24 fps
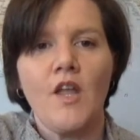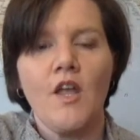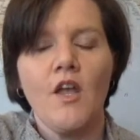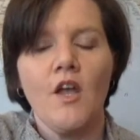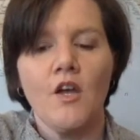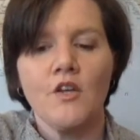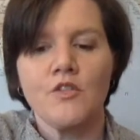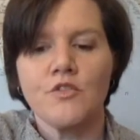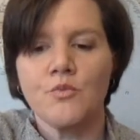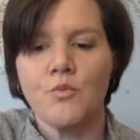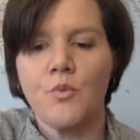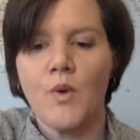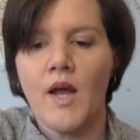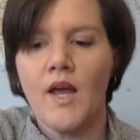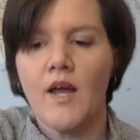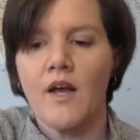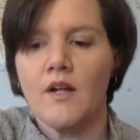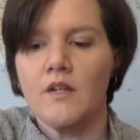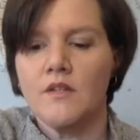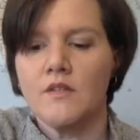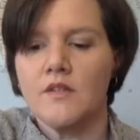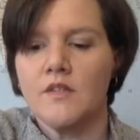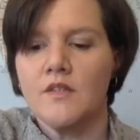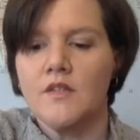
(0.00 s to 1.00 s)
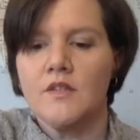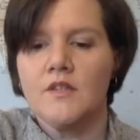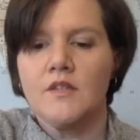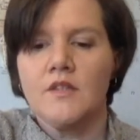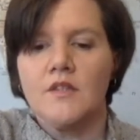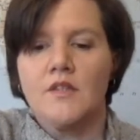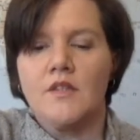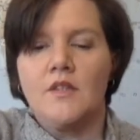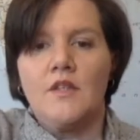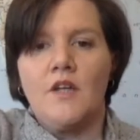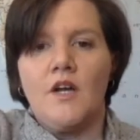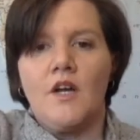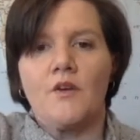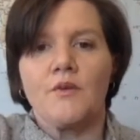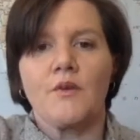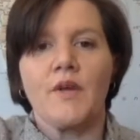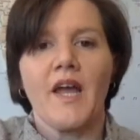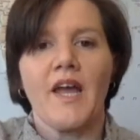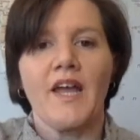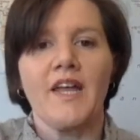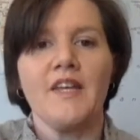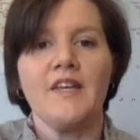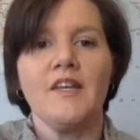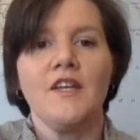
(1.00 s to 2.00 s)
as well.
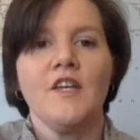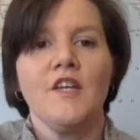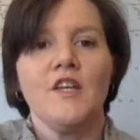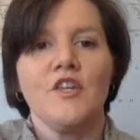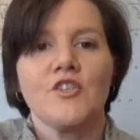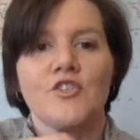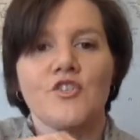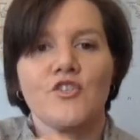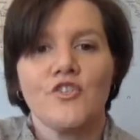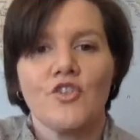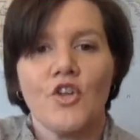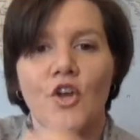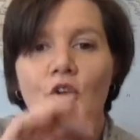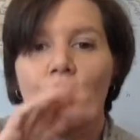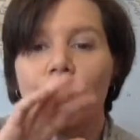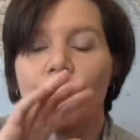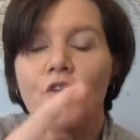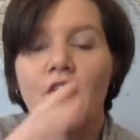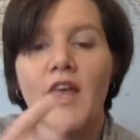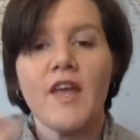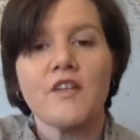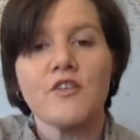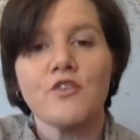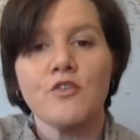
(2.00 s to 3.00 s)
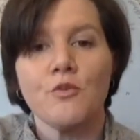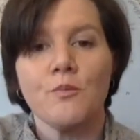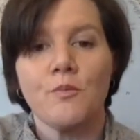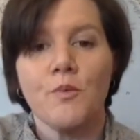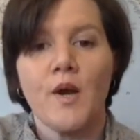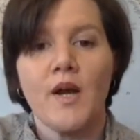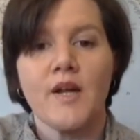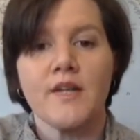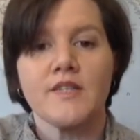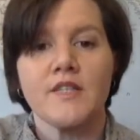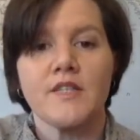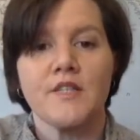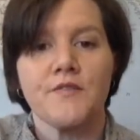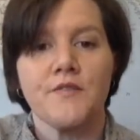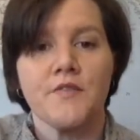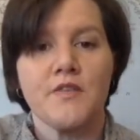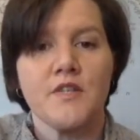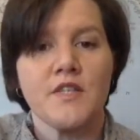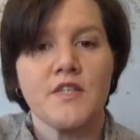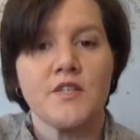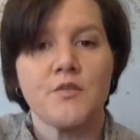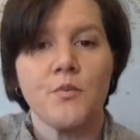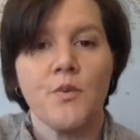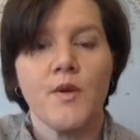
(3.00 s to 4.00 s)
Okay, so there's your practice for
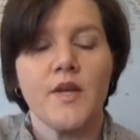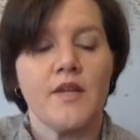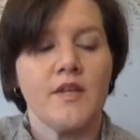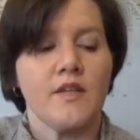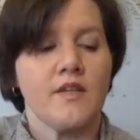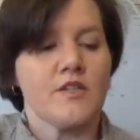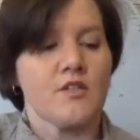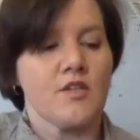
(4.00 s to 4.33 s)
this week.